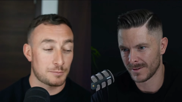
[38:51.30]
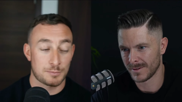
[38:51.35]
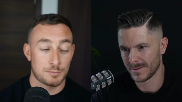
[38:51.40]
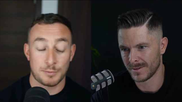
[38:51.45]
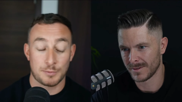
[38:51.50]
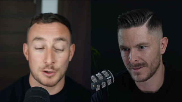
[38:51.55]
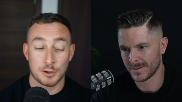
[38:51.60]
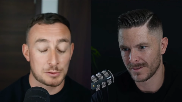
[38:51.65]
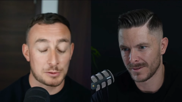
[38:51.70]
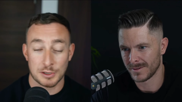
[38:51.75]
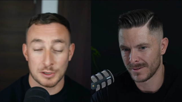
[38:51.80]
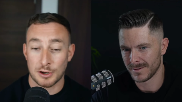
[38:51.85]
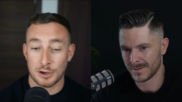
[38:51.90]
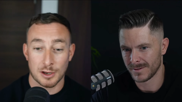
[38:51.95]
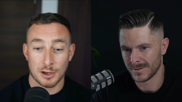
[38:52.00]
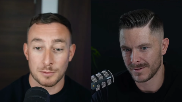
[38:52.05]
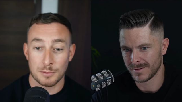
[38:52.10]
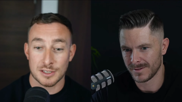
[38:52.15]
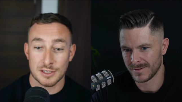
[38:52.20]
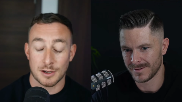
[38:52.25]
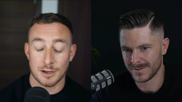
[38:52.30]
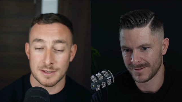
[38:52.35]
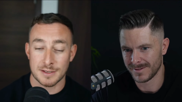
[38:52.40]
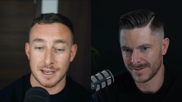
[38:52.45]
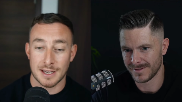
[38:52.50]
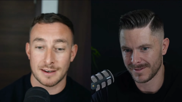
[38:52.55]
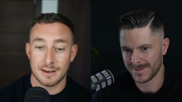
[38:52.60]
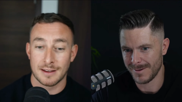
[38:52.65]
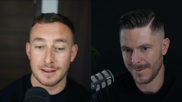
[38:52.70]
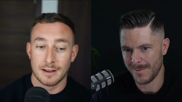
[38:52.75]
Speaker 1: Porsche would not come in the top
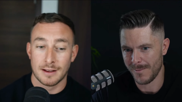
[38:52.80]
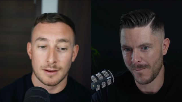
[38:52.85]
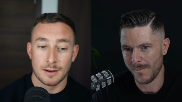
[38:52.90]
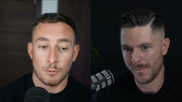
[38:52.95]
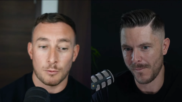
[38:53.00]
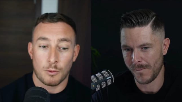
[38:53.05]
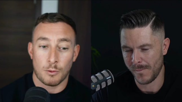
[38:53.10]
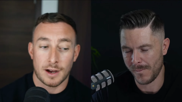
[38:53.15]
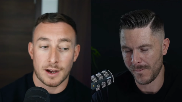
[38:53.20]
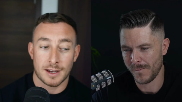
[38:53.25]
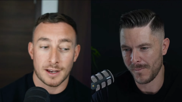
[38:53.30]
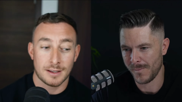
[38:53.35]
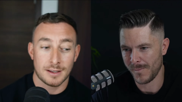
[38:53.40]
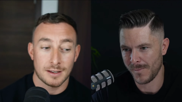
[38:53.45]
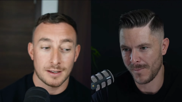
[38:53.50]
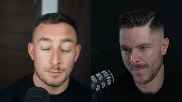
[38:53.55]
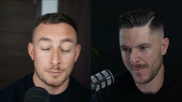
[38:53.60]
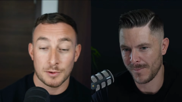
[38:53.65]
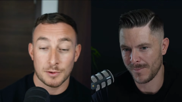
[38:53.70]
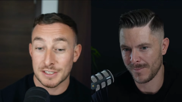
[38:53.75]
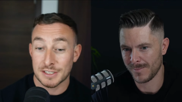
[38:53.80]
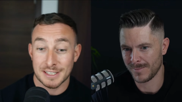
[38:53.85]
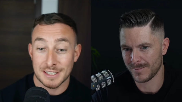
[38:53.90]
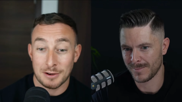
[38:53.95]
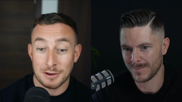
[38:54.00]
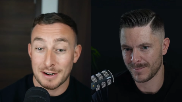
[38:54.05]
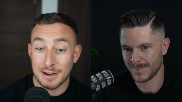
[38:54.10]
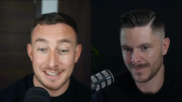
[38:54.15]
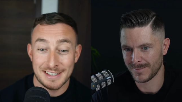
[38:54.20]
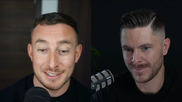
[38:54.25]
ten. Why? Because I
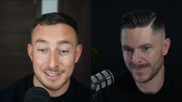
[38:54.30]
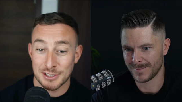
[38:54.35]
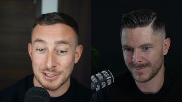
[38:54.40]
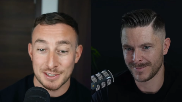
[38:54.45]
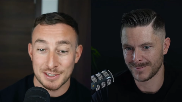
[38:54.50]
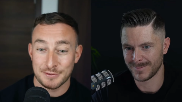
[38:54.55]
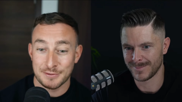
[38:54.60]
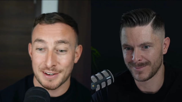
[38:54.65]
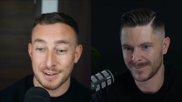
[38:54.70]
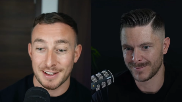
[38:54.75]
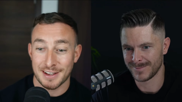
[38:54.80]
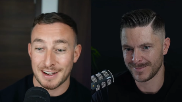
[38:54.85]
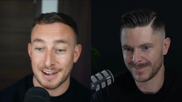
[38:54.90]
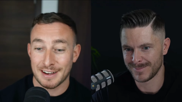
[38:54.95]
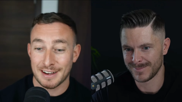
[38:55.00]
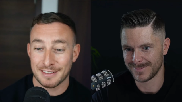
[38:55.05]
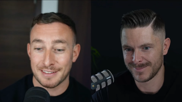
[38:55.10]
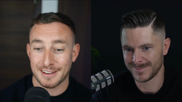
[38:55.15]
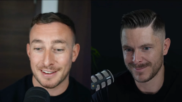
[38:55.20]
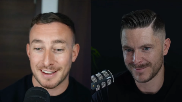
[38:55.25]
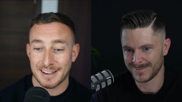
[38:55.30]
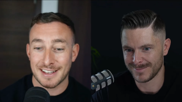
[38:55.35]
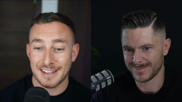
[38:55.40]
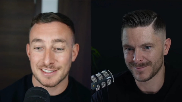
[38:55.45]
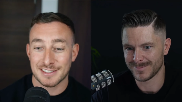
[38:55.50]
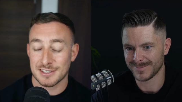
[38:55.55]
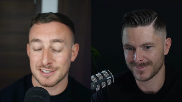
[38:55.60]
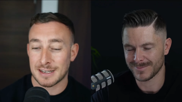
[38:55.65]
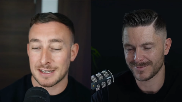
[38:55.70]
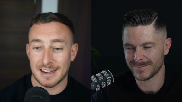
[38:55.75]
don't need to justify that either. It's
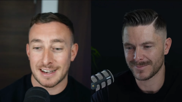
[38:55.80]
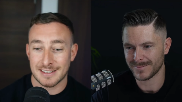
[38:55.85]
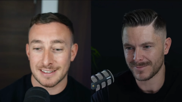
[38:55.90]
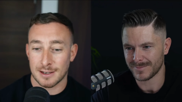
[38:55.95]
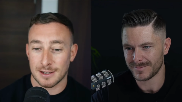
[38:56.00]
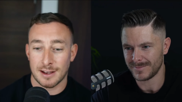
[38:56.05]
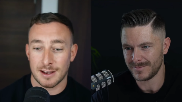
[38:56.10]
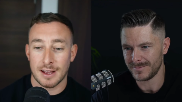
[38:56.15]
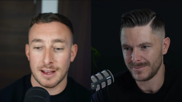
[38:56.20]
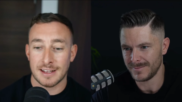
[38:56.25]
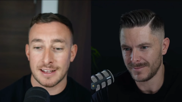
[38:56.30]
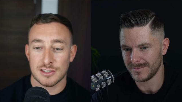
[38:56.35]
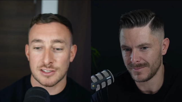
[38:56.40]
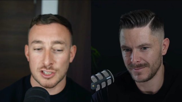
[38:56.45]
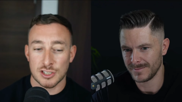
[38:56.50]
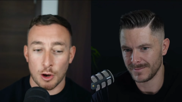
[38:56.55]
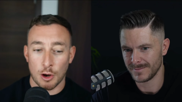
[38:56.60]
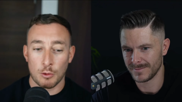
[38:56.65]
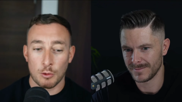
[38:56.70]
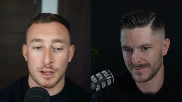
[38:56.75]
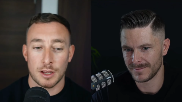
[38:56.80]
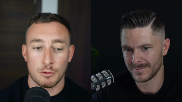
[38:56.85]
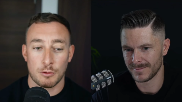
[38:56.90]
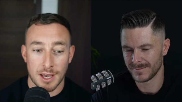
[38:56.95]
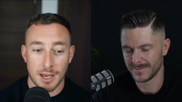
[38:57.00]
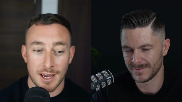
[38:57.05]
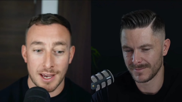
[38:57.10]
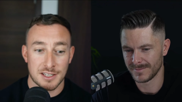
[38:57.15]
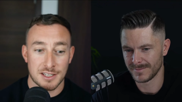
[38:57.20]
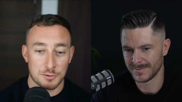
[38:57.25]
just it's it's totally
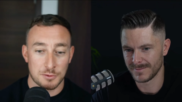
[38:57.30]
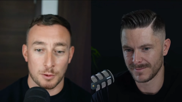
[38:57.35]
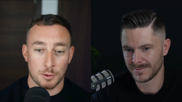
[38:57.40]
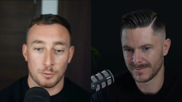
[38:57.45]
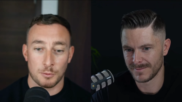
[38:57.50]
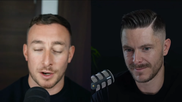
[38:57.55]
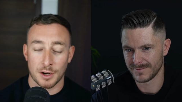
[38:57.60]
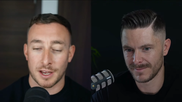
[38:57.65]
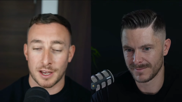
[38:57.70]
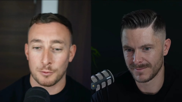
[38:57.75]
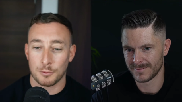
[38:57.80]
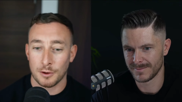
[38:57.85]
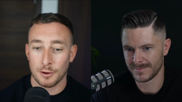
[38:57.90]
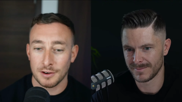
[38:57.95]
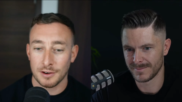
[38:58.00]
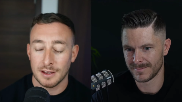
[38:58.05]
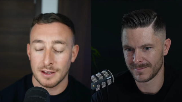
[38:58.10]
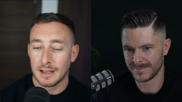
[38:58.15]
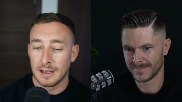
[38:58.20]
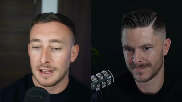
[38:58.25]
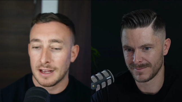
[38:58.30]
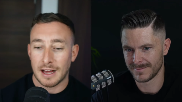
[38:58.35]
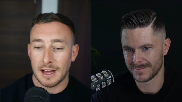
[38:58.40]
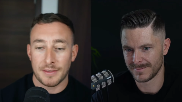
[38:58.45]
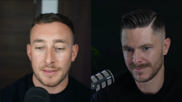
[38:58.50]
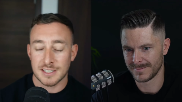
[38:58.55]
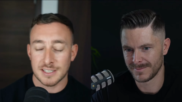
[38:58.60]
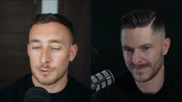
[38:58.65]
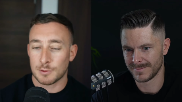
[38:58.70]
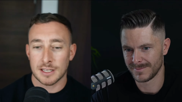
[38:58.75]
okay to want one I want, and
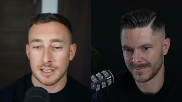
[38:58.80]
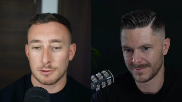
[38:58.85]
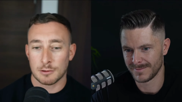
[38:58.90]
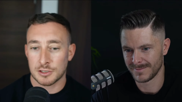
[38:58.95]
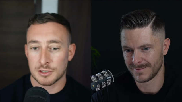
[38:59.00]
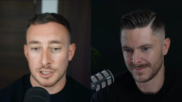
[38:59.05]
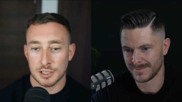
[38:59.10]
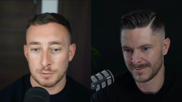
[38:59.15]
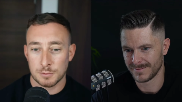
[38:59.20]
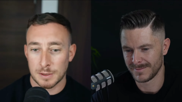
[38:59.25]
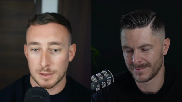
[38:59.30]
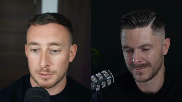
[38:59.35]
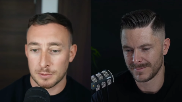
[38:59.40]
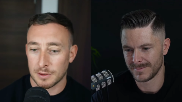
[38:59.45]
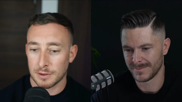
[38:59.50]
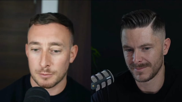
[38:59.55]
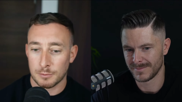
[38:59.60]
that's why I don't judge people on their